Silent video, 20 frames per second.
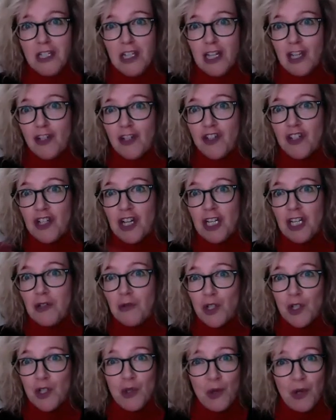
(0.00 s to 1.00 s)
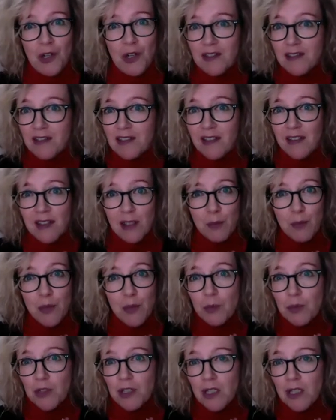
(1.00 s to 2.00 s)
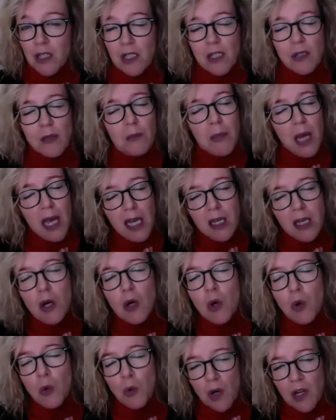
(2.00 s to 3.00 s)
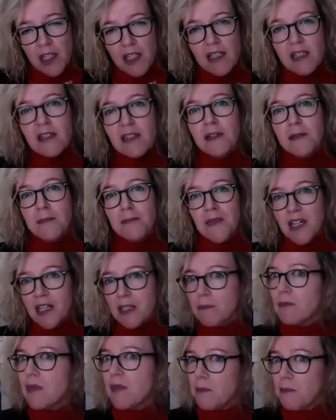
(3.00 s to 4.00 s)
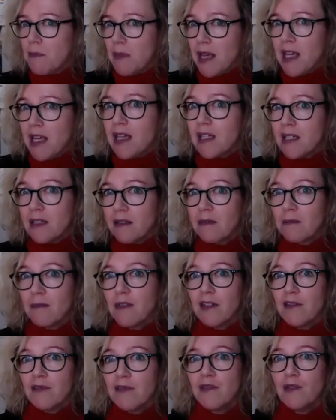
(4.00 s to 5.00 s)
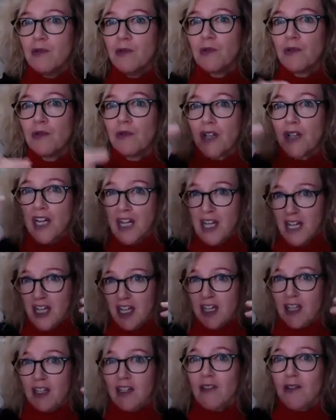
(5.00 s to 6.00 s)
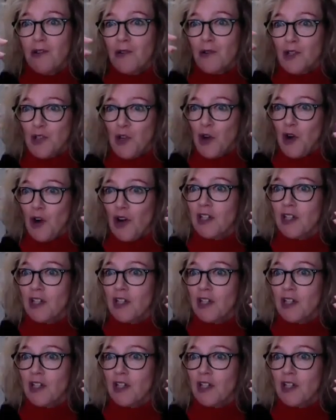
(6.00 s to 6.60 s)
son or daughter in their puberty, you may know what that may mean. If you know, talk